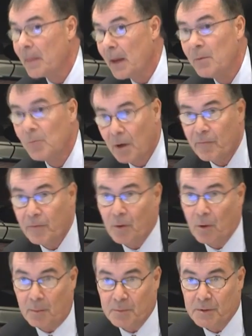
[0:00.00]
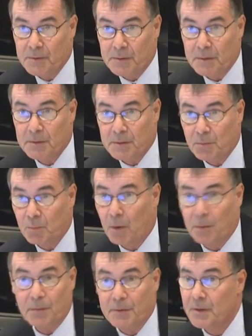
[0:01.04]
they will offer you options as to
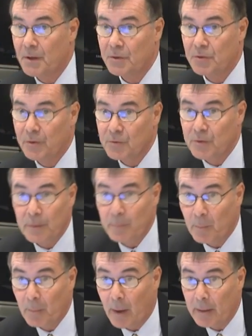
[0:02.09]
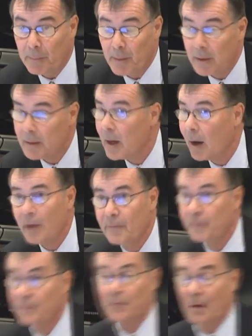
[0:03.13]
what the surgery or treatment might be. Now,
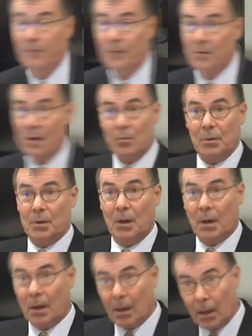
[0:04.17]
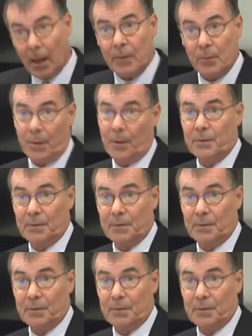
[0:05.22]
if you don't like what